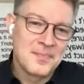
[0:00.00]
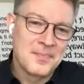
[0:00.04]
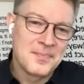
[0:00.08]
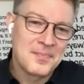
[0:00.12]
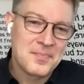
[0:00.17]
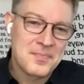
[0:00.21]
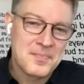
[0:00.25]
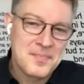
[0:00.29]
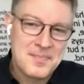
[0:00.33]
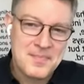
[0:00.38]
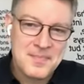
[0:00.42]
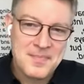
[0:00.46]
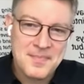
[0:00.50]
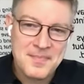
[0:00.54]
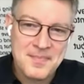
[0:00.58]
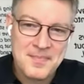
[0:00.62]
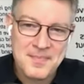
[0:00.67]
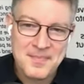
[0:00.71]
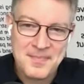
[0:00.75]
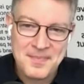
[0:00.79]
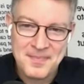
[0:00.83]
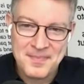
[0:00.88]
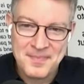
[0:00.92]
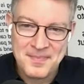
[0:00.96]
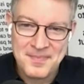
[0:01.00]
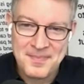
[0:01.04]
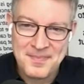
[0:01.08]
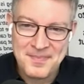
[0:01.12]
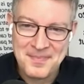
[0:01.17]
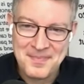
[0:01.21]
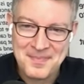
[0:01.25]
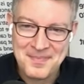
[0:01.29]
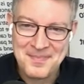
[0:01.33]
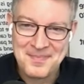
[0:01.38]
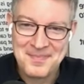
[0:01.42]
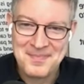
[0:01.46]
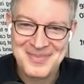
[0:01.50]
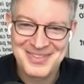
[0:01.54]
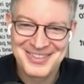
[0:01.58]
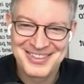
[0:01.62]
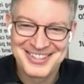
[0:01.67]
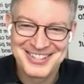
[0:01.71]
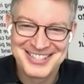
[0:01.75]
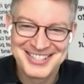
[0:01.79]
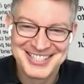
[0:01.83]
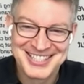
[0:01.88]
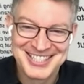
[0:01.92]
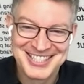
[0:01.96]

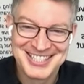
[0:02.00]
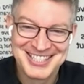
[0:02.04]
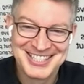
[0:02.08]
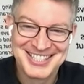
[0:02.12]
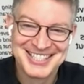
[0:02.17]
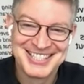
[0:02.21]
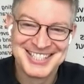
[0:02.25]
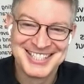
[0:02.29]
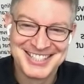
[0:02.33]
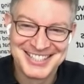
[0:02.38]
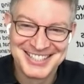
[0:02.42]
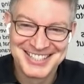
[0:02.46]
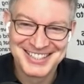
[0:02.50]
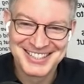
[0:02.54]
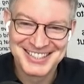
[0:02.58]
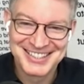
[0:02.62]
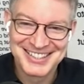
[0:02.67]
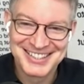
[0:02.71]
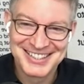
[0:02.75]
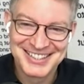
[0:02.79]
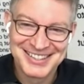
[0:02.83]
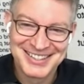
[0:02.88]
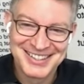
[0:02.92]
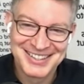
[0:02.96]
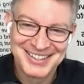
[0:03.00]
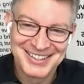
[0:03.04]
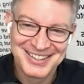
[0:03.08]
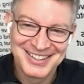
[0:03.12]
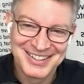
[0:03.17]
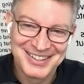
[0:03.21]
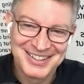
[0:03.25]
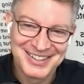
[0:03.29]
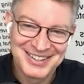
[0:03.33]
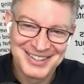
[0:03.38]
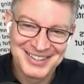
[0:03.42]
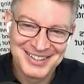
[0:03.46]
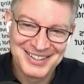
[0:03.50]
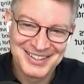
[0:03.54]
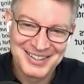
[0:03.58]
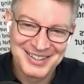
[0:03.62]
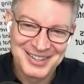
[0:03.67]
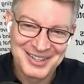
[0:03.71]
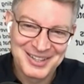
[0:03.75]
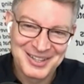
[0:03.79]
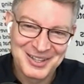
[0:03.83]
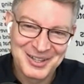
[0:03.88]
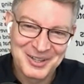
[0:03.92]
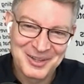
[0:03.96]

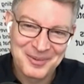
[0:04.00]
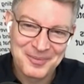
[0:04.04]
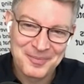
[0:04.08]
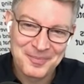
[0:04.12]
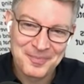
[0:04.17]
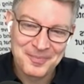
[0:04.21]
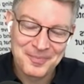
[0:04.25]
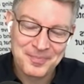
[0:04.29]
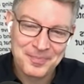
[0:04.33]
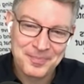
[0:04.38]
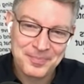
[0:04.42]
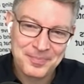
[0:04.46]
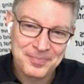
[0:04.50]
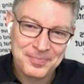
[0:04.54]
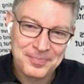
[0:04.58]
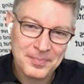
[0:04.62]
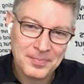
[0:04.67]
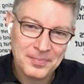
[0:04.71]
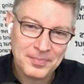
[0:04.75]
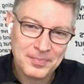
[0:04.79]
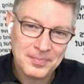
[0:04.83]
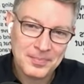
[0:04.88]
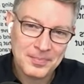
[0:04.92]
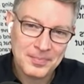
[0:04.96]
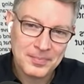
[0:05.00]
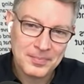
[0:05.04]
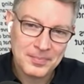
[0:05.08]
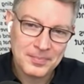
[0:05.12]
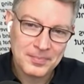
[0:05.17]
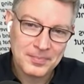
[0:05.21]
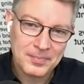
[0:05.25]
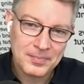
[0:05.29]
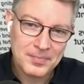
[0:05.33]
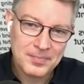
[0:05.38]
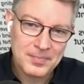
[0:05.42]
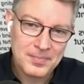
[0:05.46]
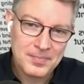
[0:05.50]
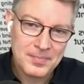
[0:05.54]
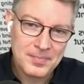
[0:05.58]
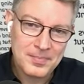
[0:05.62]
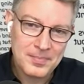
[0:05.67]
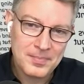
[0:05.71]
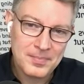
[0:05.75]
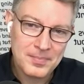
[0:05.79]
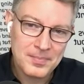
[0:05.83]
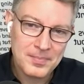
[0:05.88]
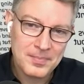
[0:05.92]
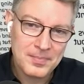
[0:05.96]

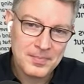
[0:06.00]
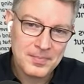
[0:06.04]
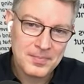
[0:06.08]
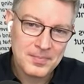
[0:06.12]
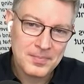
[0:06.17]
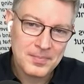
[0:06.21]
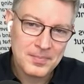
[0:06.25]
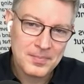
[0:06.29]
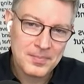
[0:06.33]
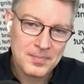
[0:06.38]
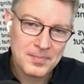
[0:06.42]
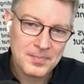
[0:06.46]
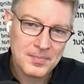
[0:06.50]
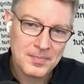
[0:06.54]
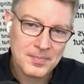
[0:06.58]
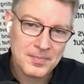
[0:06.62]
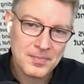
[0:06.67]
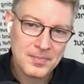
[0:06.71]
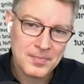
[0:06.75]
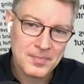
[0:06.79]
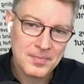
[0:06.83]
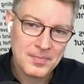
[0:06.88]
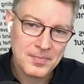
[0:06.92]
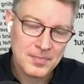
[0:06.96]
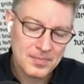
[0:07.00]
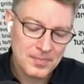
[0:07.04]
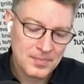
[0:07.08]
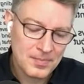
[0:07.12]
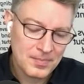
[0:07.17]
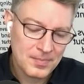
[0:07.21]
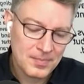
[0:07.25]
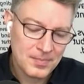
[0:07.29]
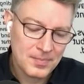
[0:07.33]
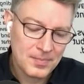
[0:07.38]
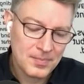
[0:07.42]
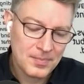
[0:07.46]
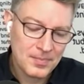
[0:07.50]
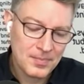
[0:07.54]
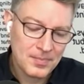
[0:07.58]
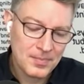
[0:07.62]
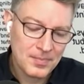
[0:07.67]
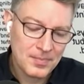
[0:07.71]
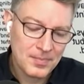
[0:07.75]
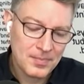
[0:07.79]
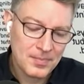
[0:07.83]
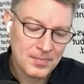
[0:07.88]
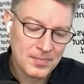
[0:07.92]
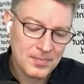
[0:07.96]
The person shown says nothing.